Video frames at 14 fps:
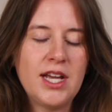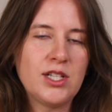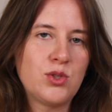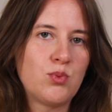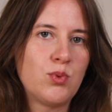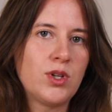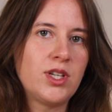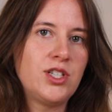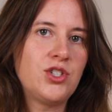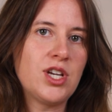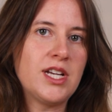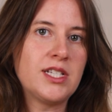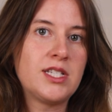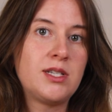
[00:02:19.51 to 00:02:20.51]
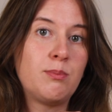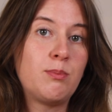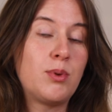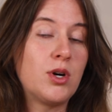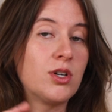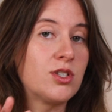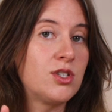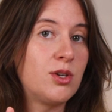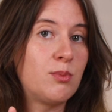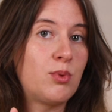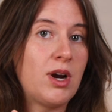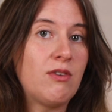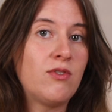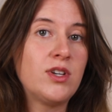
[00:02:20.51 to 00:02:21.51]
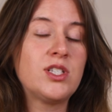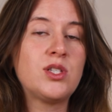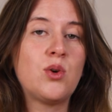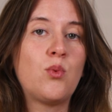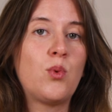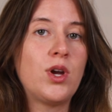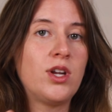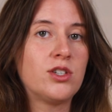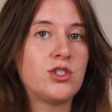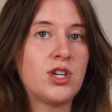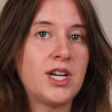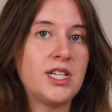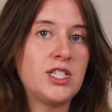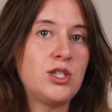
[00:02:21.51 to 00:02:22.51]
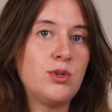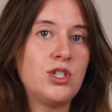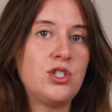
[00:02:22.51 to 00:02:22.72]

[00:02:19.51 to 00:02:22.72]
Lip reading: It's really just personal preference, what you're trying to